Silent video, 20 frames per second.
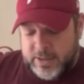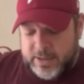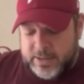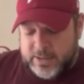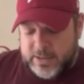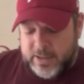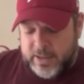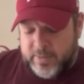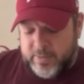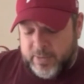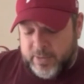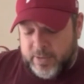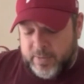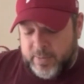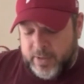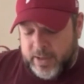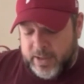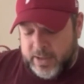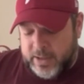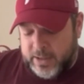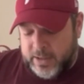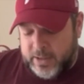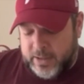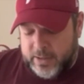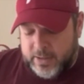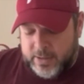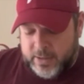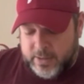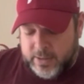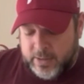that stamp on the back.
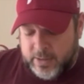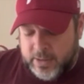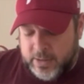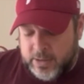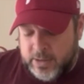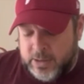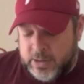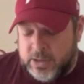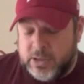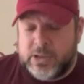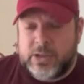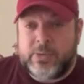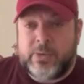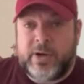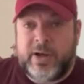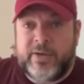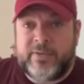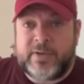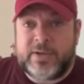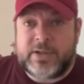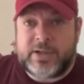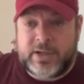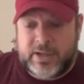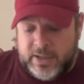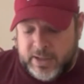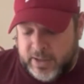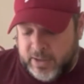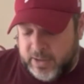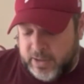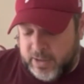So we'll have to send
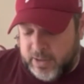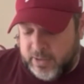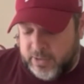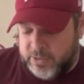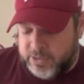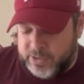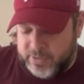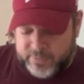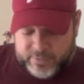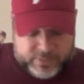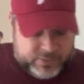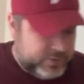out another shuffle